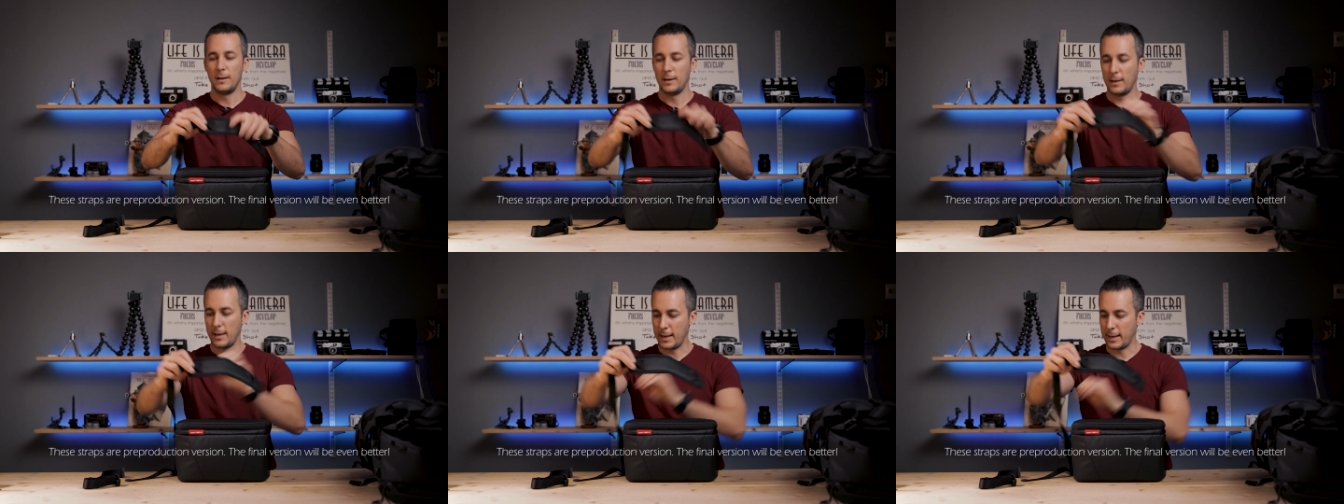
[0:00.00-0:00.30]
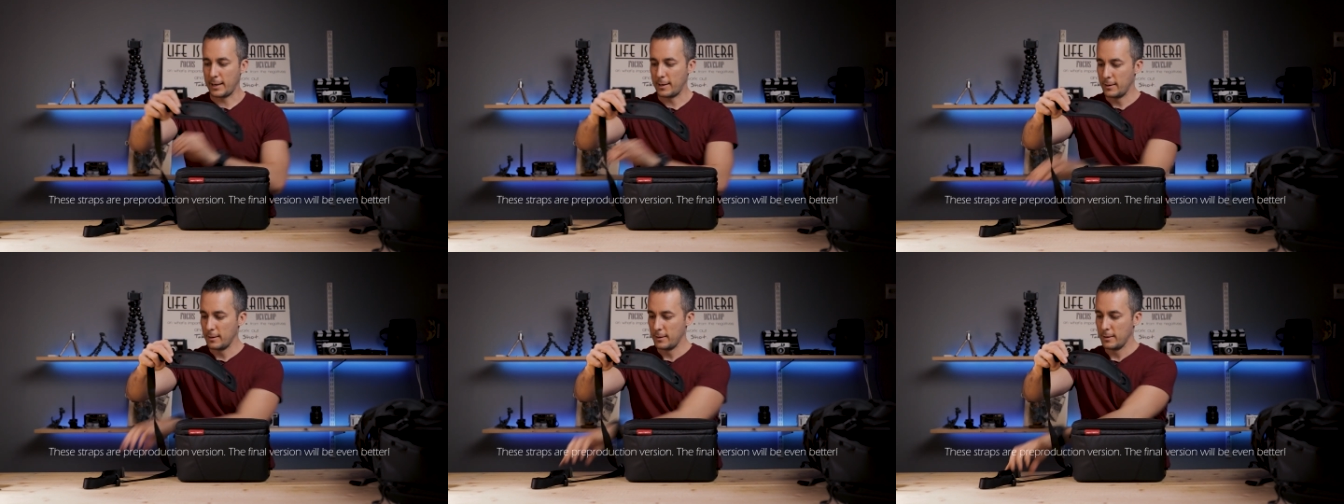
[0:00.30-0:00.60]

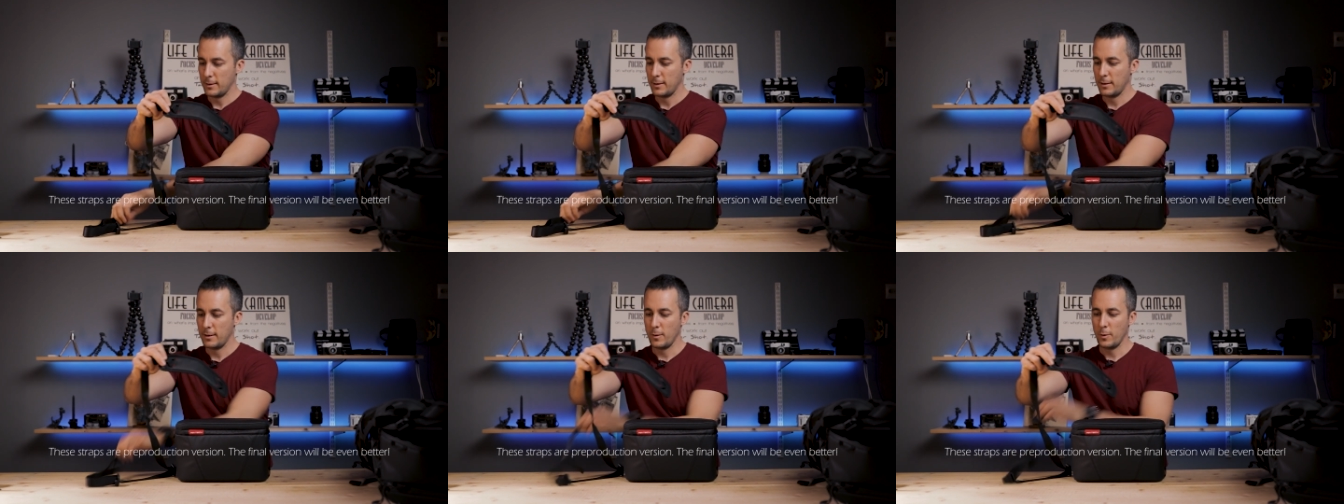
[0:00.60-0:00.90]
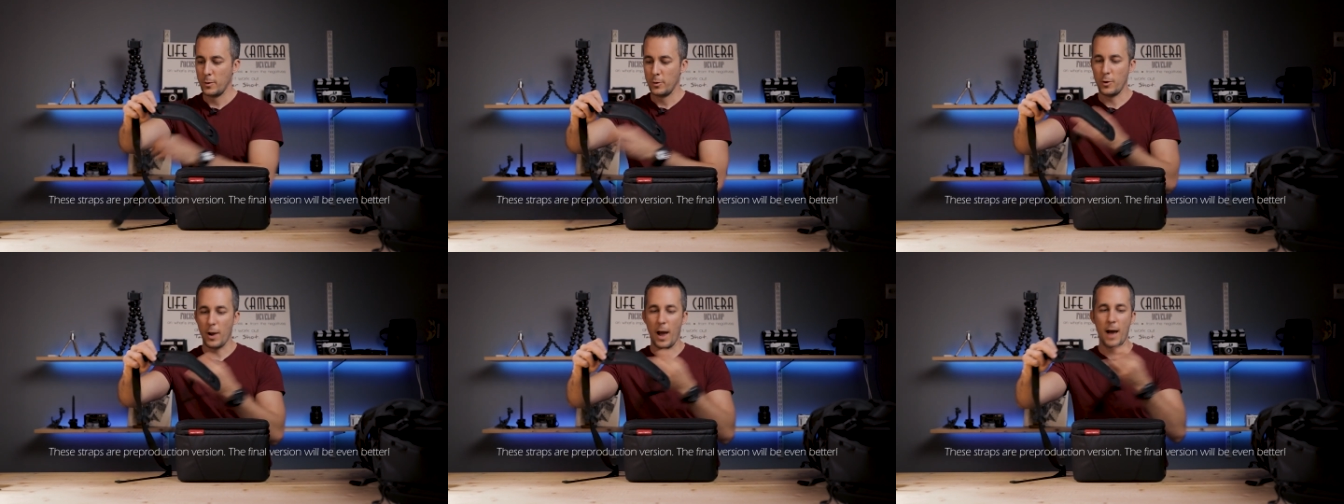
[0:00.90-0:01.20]
Like
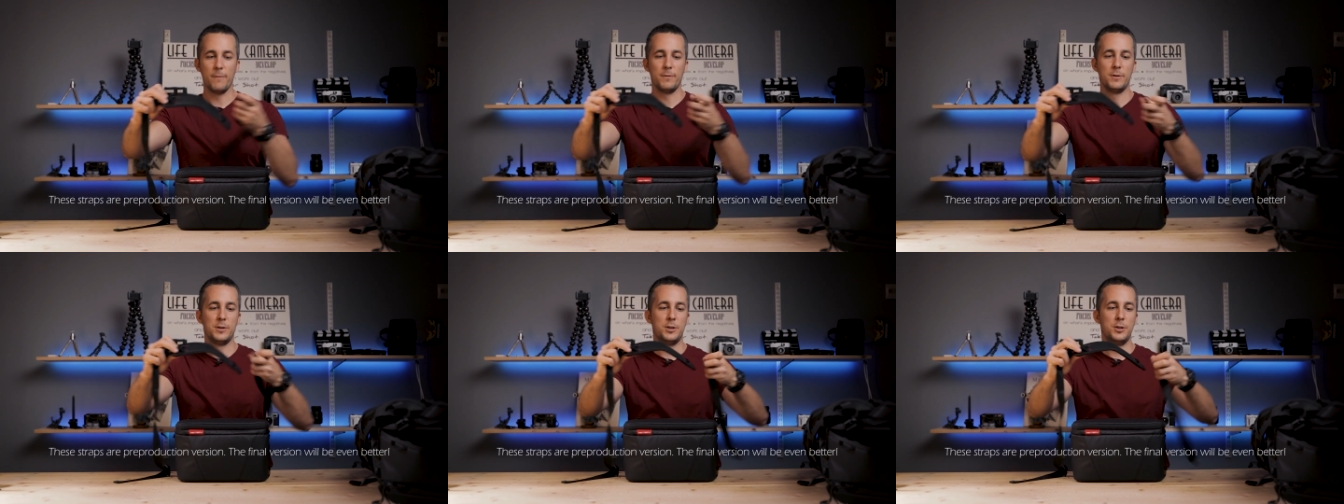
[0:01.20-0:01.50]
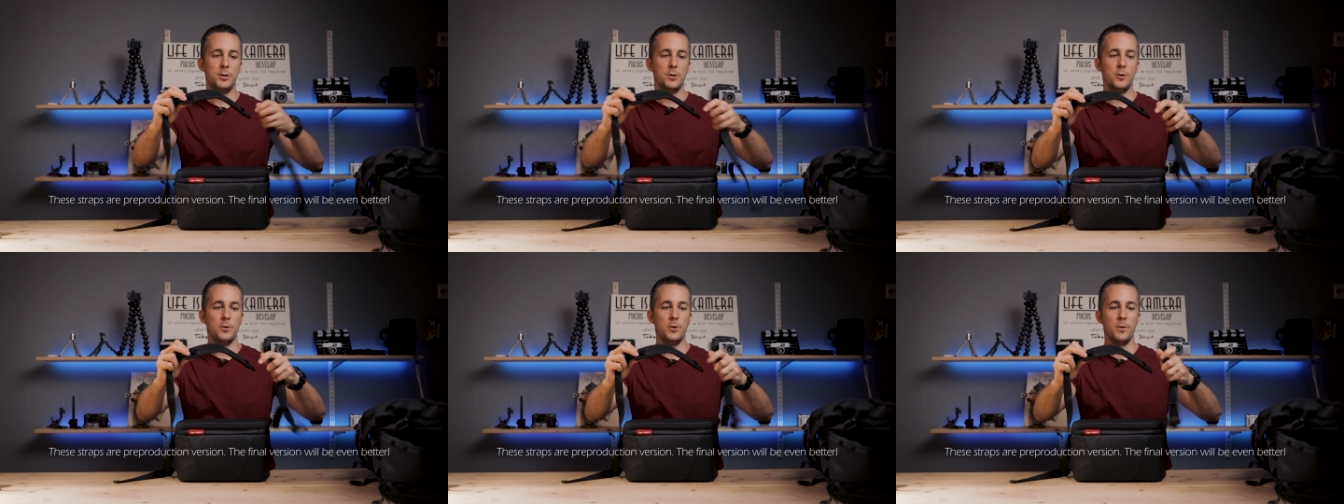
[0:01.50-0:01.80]
you have
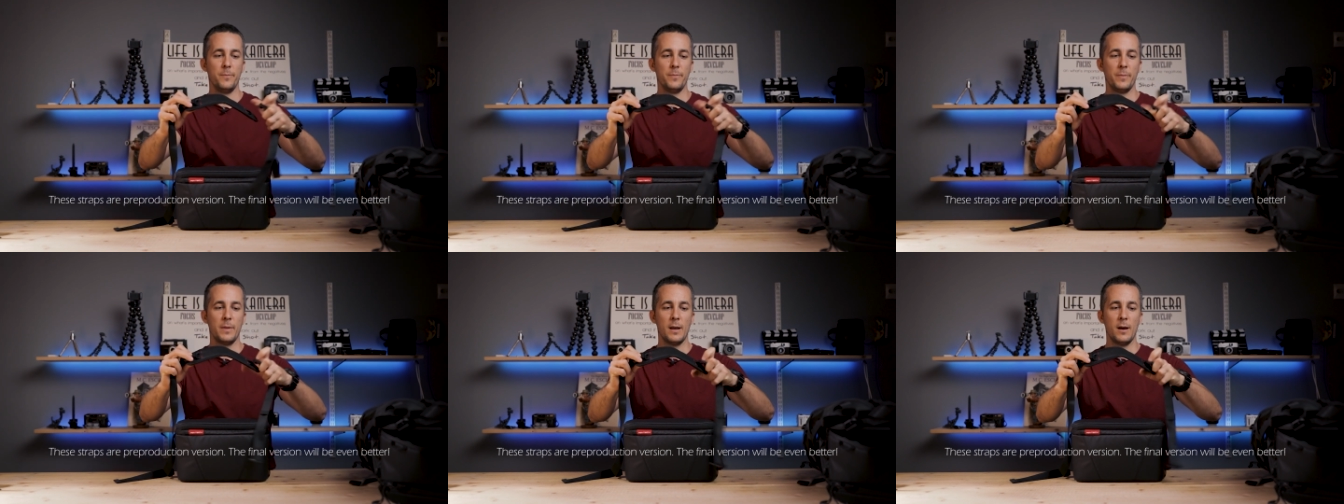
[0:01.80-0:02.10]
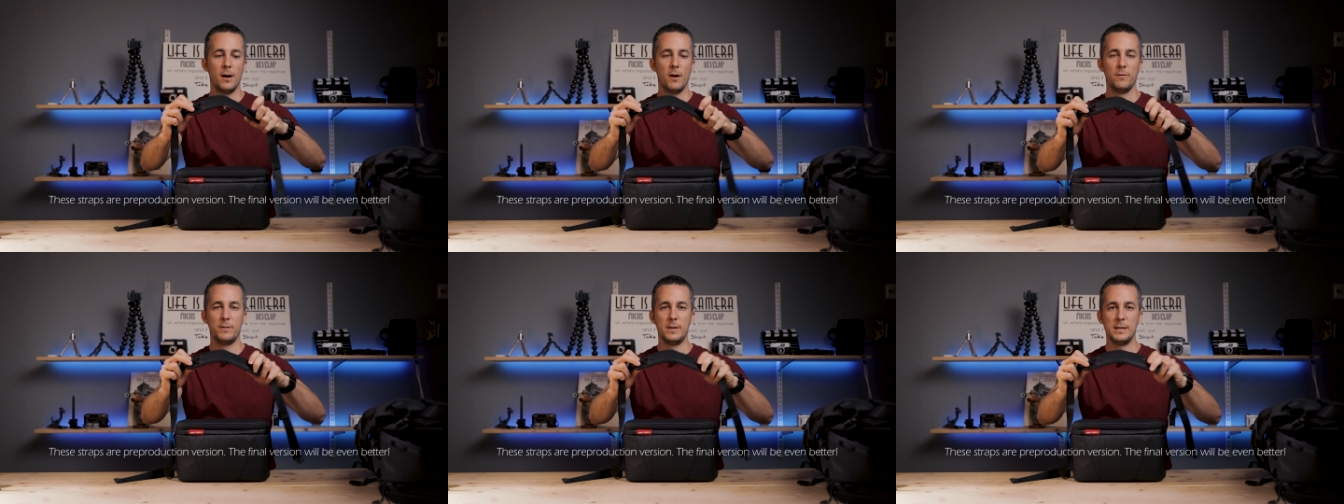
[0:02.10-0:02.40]
two
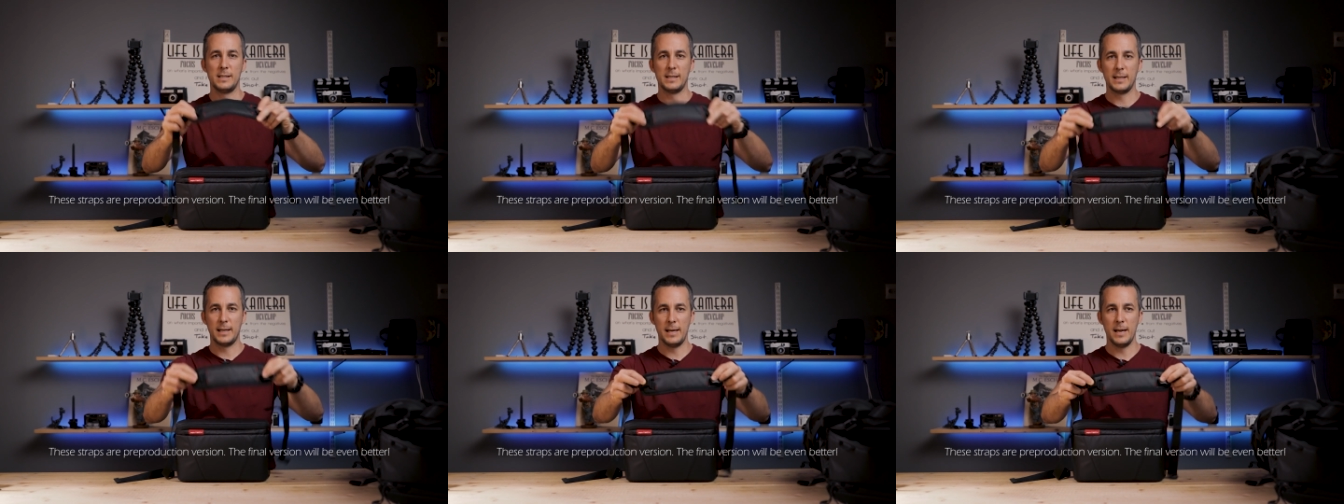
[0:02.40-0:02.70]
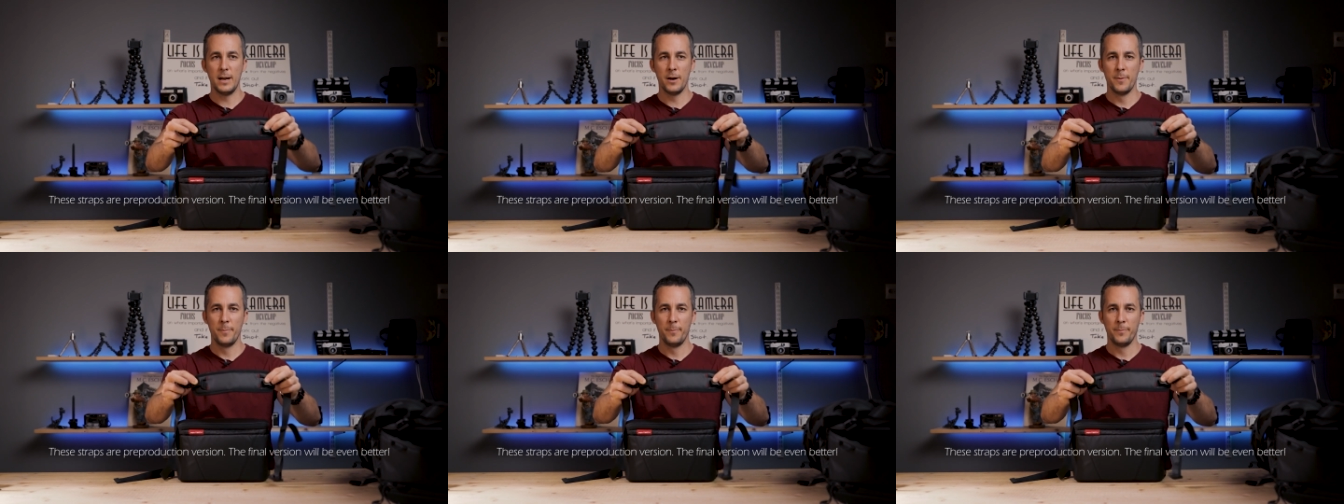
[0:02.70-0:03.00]
of this
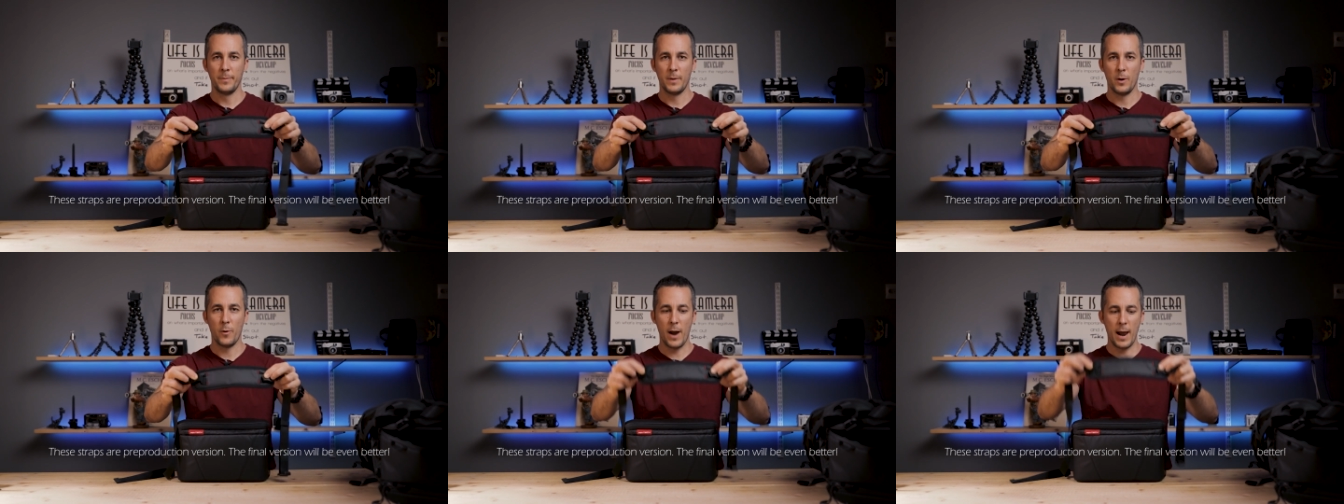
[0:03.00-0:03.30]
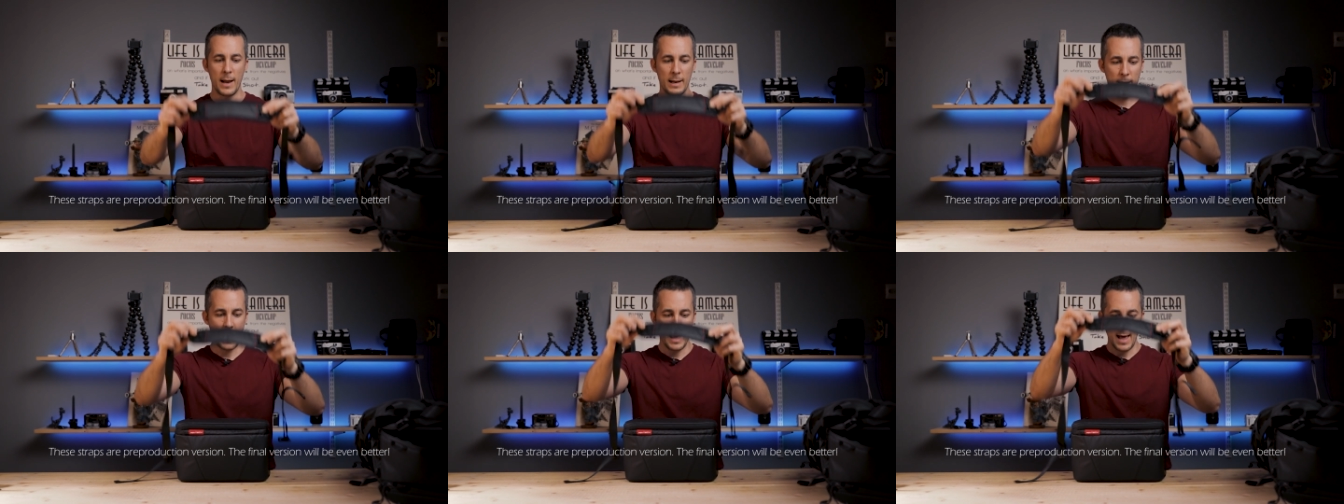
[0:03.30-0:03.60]
here,
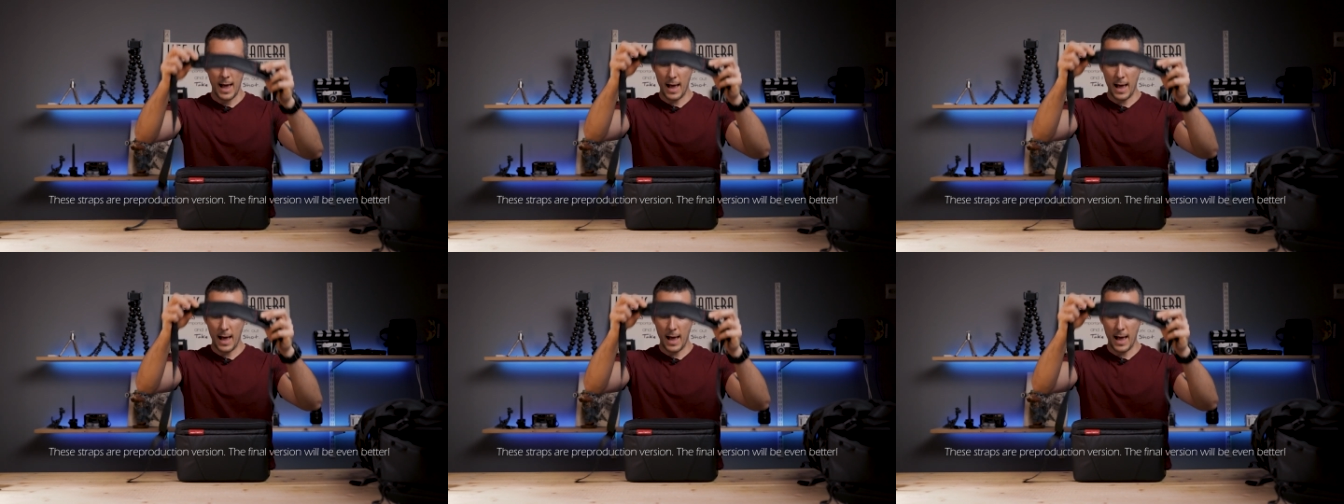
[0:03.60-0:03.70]
right?